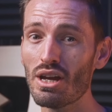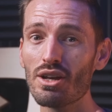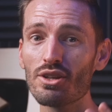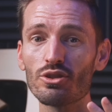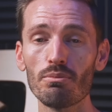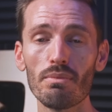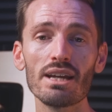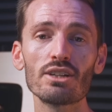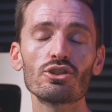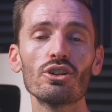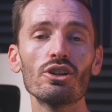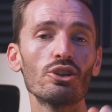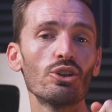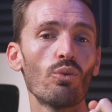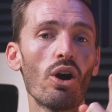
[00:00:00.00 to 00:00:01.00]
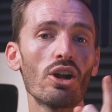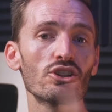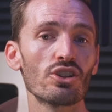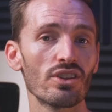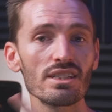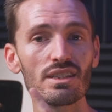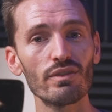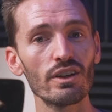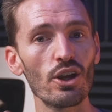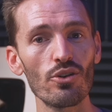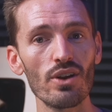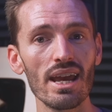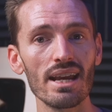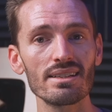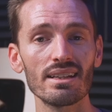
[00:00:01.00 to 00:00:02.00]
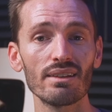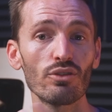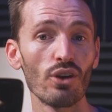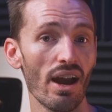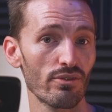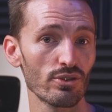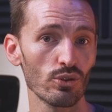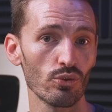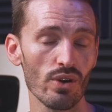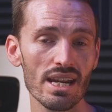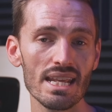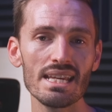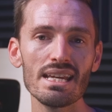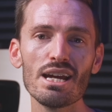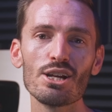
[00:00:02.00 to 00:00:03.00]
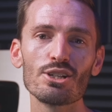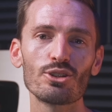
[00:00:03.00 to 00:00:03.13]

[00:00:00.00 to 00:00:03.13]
so make sure you watch this video next if you haven't already